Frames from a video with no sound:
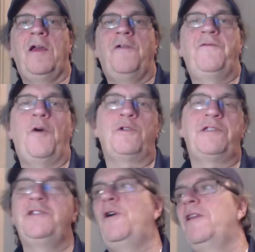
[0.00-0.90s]

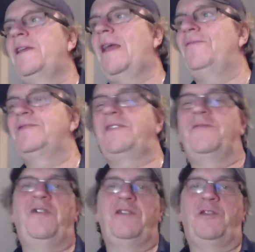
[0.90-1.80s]
Folks, you know I like having
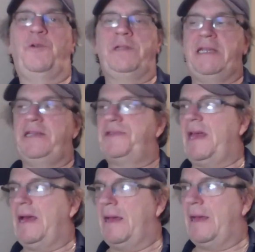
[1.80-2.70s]
some fun doing these,
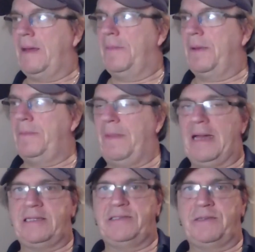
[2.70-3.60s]
but
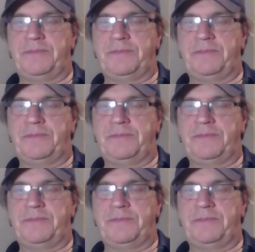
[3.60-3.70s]
back to some